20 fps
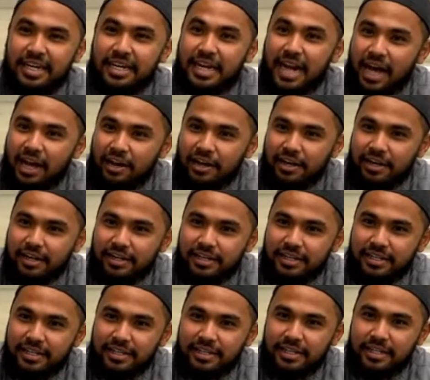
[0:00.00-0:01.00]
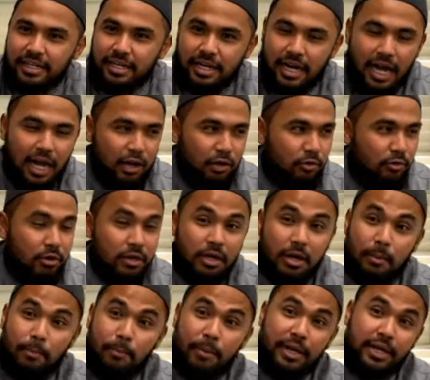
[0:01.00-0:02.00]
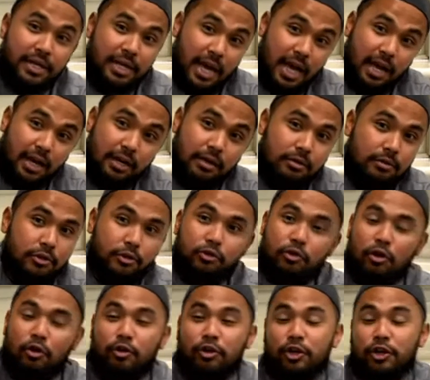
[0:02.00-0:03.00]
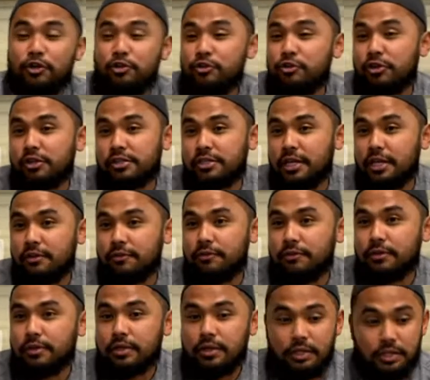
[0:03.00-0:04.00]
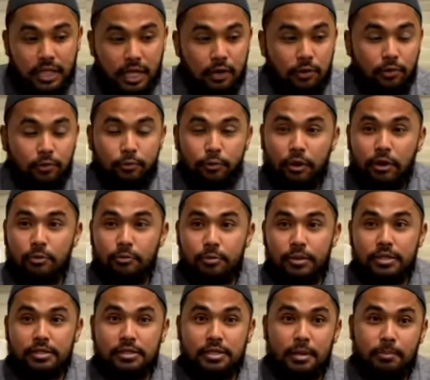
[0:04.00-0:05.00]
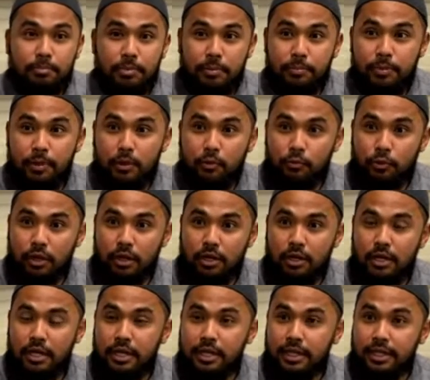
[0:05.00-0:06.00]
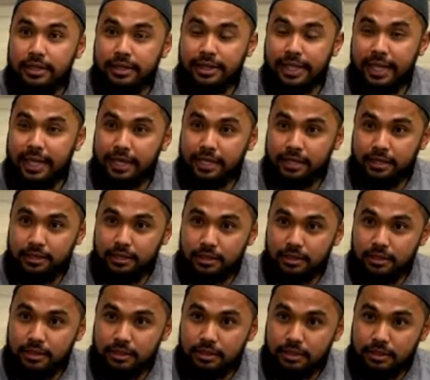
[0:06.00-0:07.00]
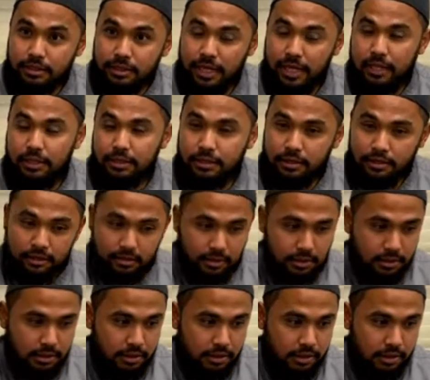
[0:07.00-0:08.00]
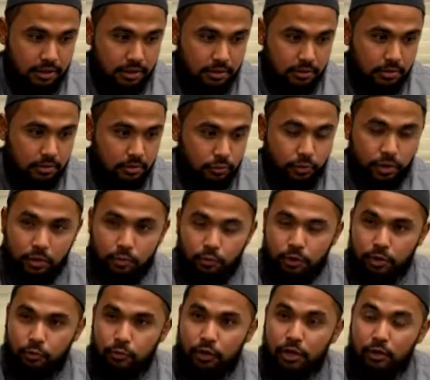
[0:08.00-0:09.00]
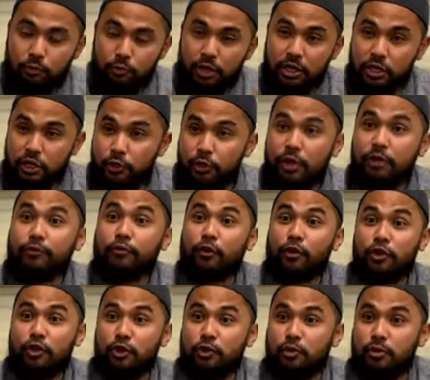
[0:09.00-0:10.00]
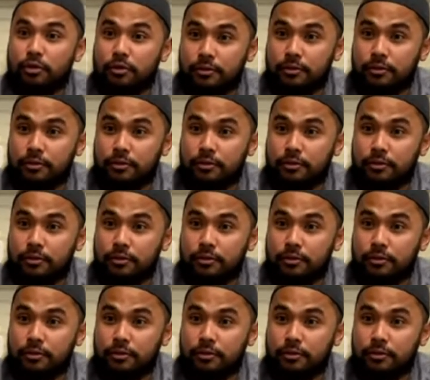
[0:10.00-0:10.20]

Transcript: Nahr. But nahr, you're not gonna do yourself. There will be some people will take the will do it for you.